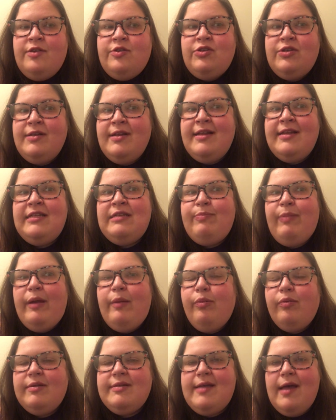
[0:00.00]
needs
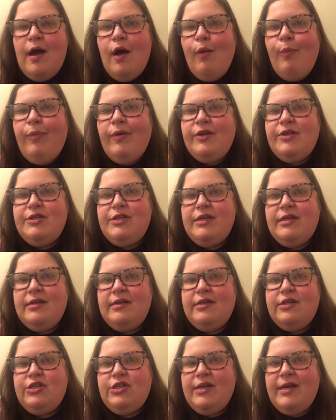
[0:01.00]
people's help, but
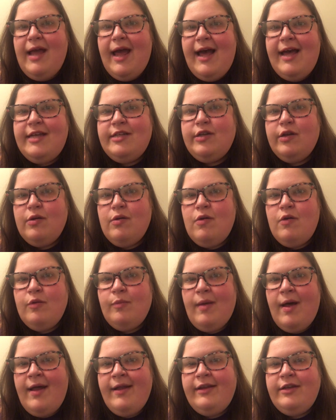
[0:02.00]
she has her own
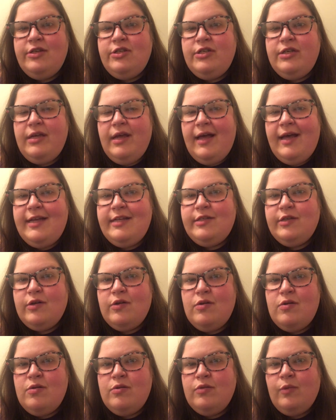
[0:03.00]
mind and she has her
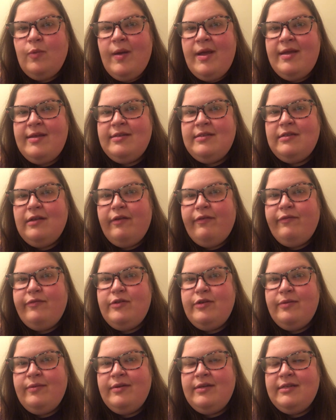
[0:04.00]
own ways of
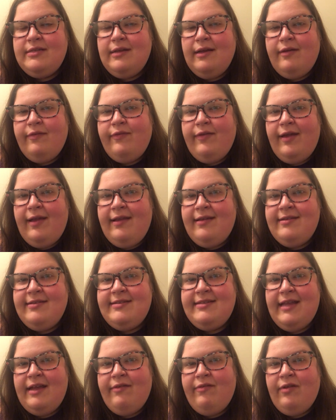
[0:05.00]
doing stuff and
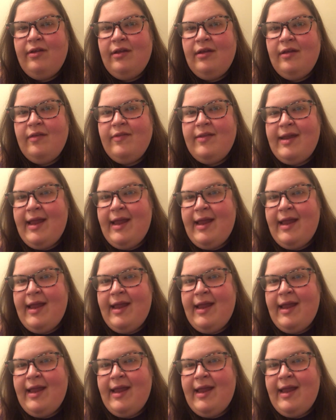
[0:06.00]
saving the